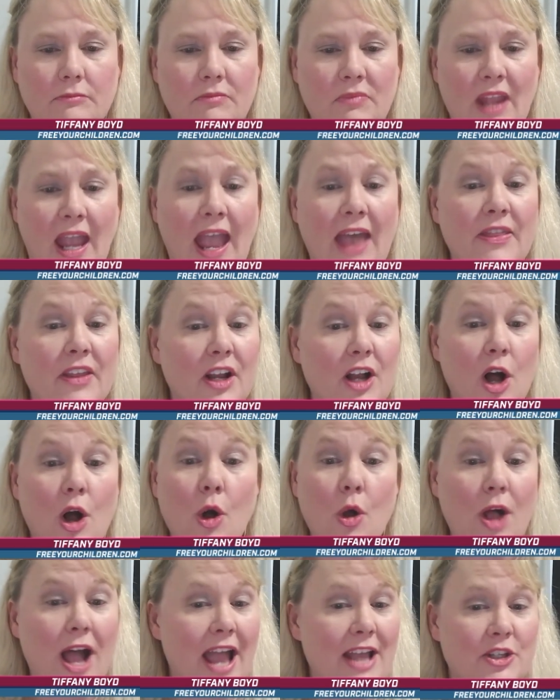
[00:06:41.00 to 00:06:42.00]
And the
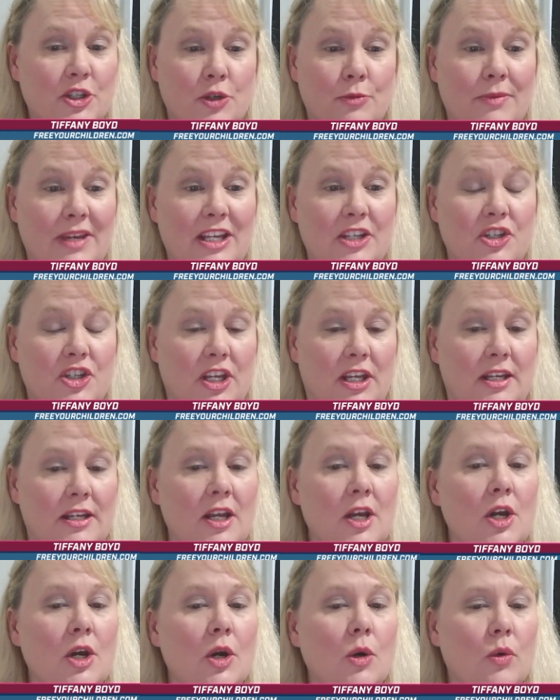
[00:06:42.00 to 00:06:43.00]
goal, as you mentioned,
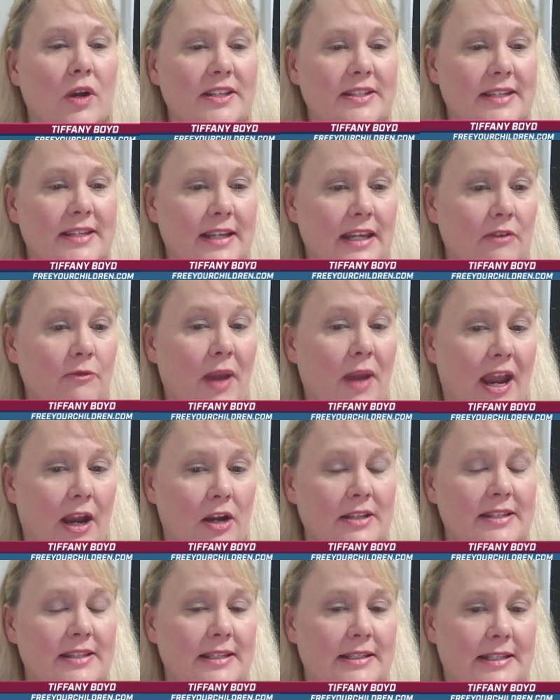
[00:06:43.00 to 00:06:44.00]
was to give
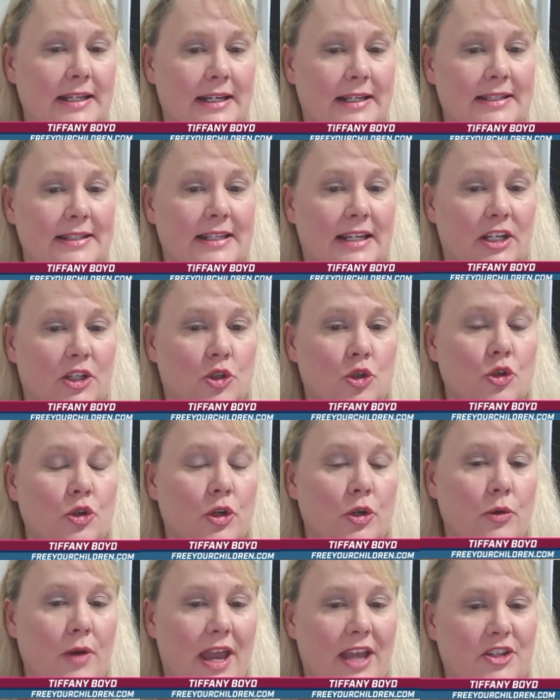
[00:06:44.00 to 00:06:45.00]
parents in Tennessee
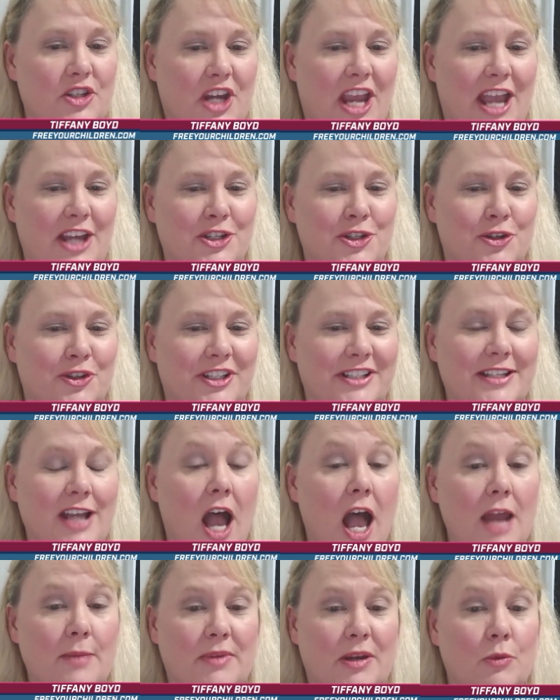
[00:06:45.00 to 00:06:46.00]
true educational
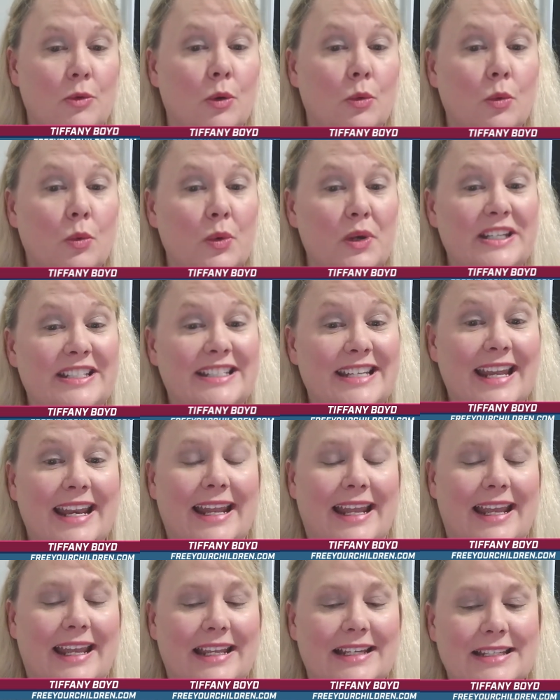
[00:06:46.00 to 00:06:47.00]
autonomy. Well, when we
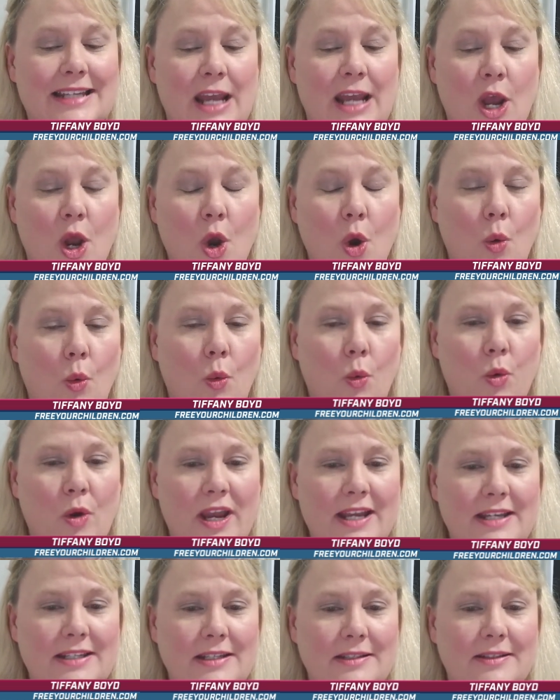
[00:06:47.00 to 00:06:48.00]
did it,
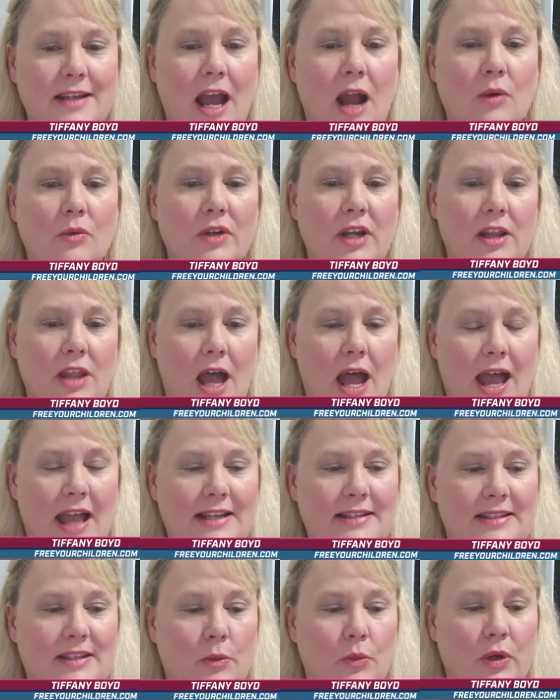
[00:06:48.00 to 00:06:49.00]
we did not
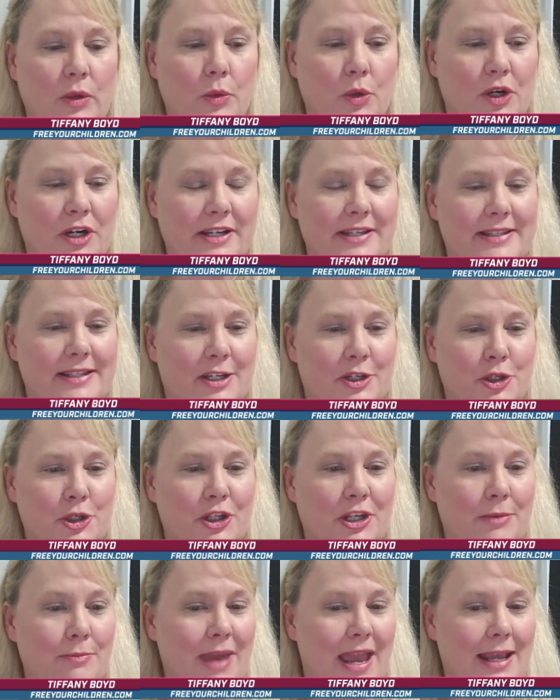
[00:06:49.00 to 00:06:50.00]
realize that we were
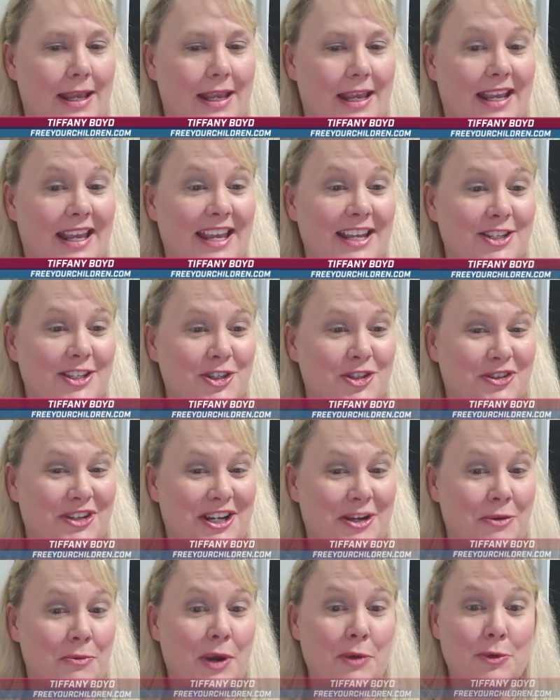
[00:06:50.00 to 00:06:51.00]
essentially making
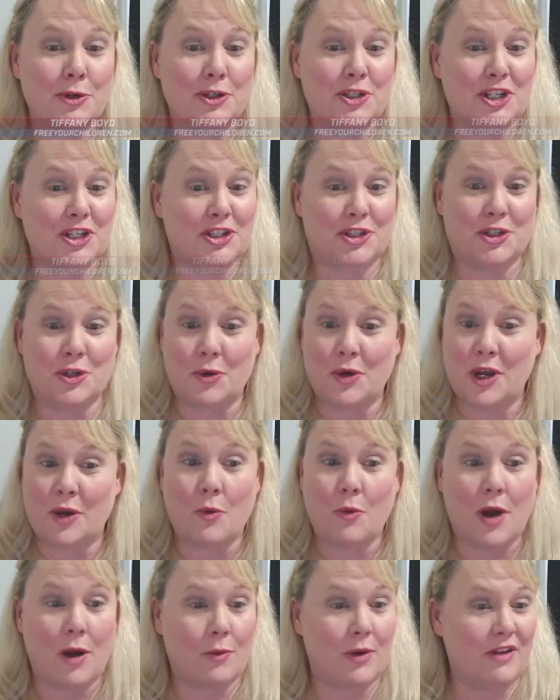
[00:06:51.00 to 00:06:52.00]
history. We were just
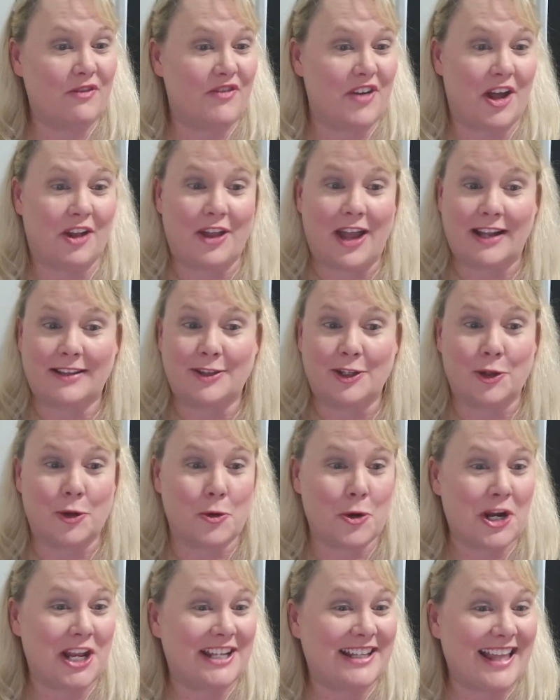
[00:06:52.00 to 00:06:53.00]
doing what we felt like the
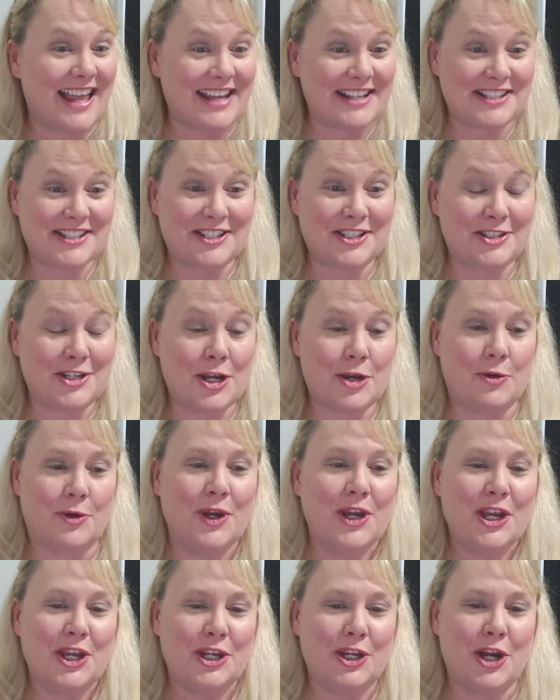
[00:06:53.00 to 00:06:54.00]
Lord had led us to
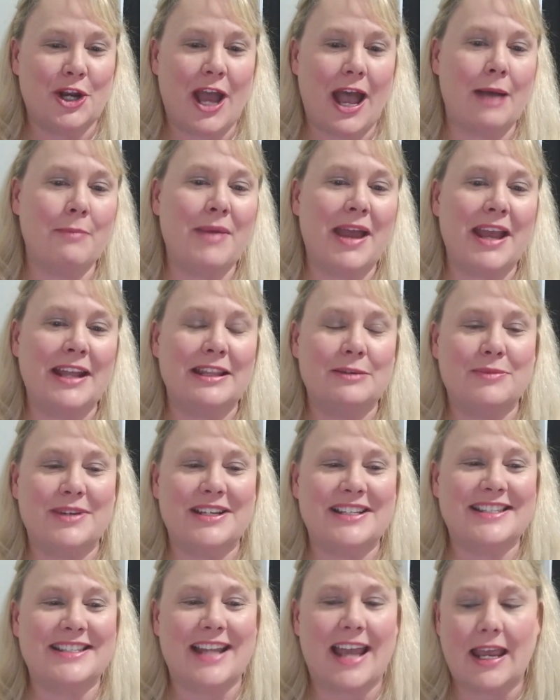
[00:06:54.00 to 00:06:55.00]
do. I made the
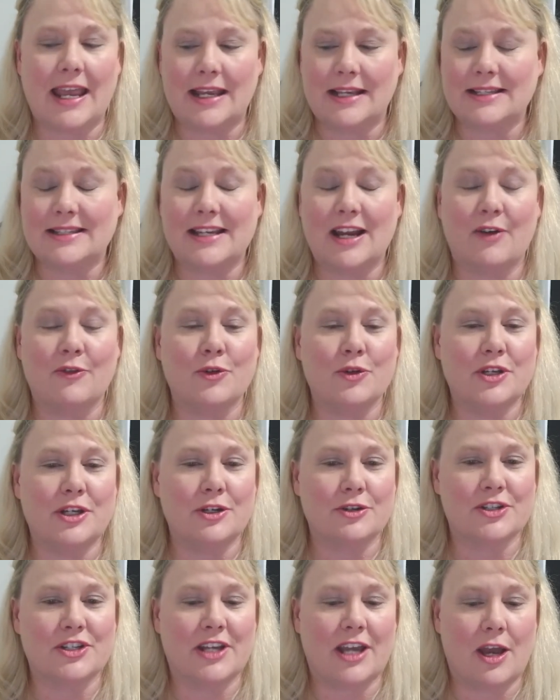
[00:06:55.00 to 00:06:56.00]
mistake several
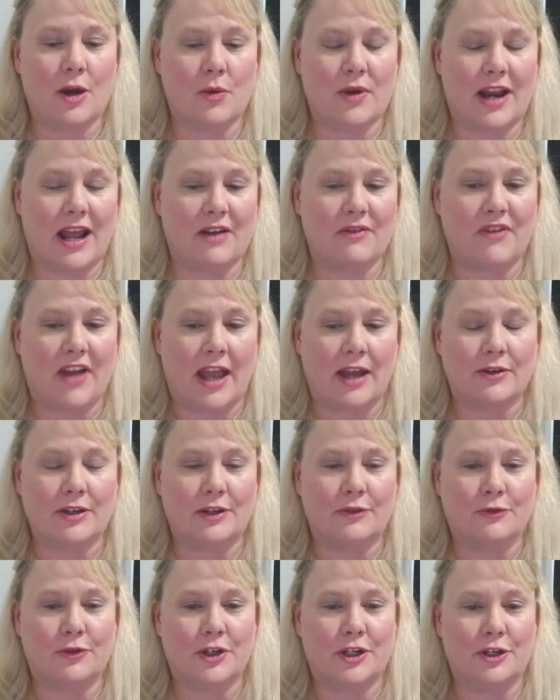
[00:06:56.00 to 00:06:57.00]
years ago when I
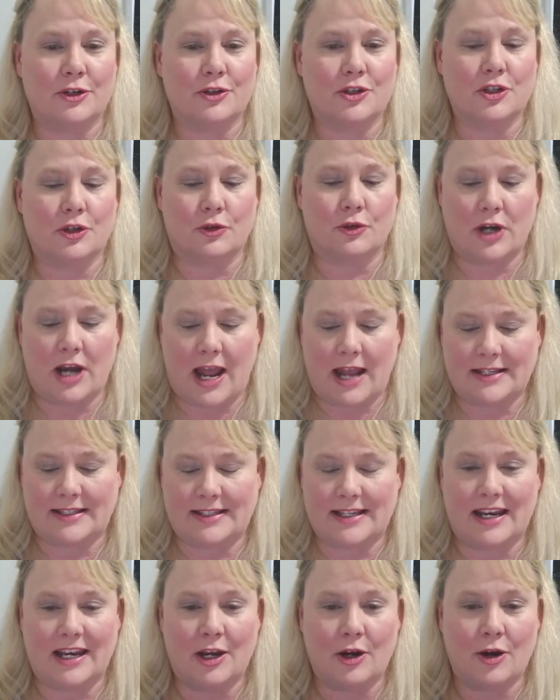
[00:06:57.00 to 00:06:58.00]
founded For Your Children. I
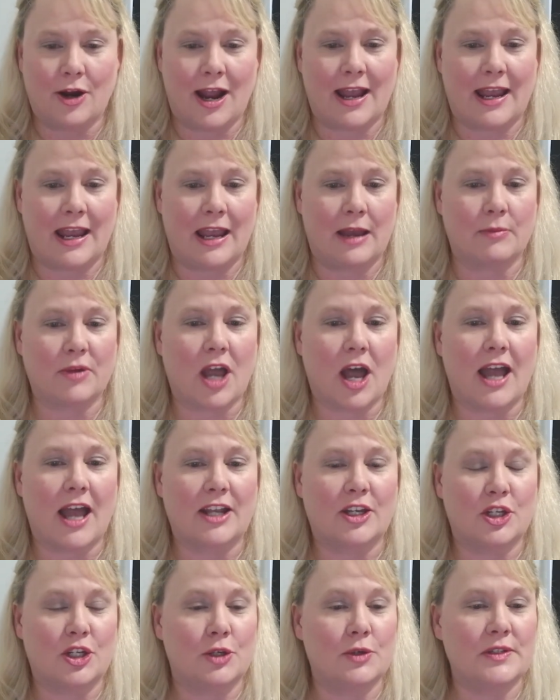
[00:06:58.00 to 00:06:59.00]
said, here I am,
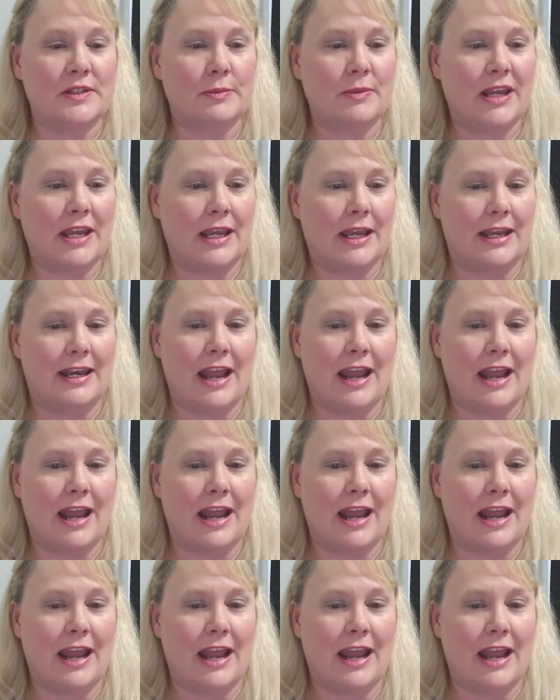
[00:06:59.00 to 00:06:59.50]
God, use me.